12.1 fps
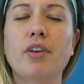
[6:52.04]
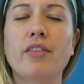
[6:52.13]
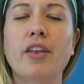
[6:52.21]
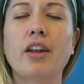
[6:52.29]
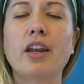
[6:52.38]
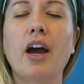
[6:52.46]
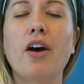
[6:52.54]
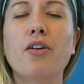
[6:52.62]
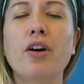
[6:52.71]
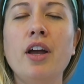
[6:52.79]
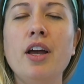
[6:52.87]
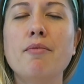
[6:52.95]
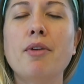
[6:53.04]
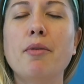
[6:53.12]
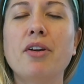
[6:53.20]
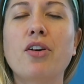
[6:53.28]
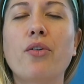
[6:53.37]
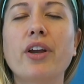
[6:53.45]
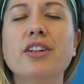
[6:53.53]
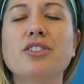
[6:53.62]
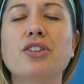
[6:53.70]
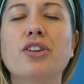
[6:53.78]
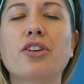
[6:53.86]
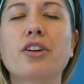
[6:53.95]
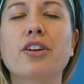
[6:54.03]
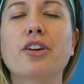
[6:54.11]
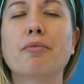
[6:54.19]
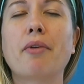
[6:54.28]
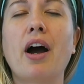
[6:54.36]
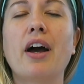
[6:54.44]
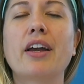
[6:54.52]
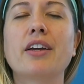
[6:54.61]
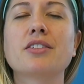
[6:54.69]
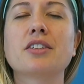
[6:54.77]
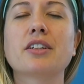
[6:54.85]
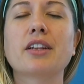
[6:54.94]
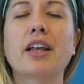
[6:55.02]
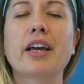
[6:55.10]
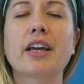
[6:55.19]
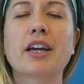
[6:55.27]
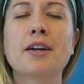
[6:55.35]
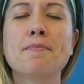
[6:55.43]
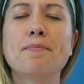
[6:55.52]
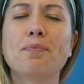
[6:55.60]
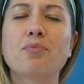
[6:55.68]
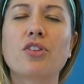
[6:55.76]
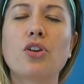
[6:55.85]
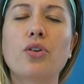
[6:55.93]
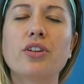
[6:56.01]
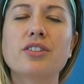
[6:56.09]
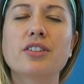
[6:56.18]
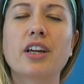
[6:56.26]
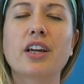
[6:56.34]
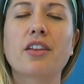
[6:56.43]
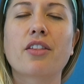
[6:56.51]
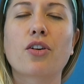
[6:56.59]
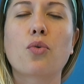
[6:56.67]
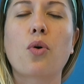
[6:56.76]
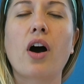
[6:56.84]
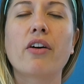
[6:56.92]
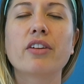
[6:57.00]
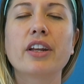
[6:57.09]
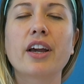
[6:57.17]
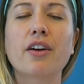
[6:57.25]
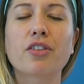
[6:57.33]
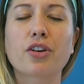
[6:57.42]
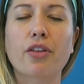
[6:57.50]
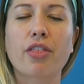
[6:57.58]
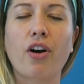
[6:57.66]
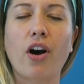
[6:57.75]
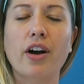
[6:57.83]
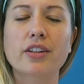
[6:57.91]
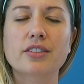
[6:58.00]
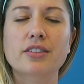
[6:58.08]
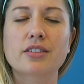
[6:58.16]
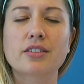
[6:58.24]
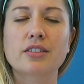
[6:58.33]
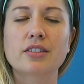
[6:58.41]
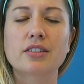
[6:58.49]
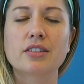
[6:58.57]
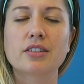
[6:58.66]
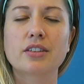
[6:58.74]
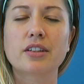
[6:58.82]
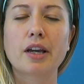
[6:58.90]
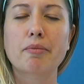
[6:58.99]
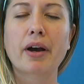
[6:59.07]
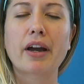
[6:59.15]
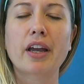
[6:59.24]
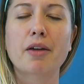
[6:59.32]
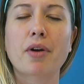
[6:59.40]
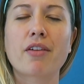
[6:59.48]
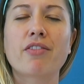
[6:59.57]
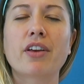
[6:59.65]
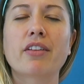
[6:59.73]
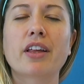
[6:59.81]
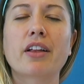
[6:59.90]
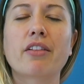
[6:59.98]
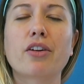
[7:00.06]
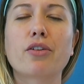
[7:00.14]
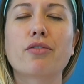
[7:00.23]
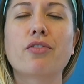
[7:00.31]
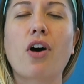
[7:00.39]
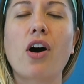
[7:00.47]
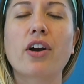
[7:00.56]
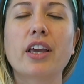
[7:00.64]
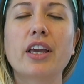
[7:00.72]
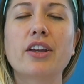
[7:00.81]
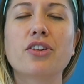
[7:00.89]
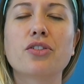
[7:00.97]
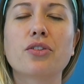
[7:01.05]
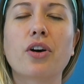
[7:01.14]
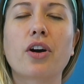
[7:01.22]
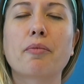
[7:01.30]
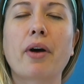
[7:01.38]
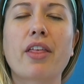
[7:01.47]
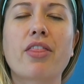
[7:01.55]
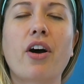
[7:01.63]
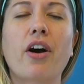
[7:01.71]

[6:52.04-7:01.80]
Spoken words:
And then now maybe going into your mind and like noticing the quality of your thoughts. Am I feeling a little foggy? Are my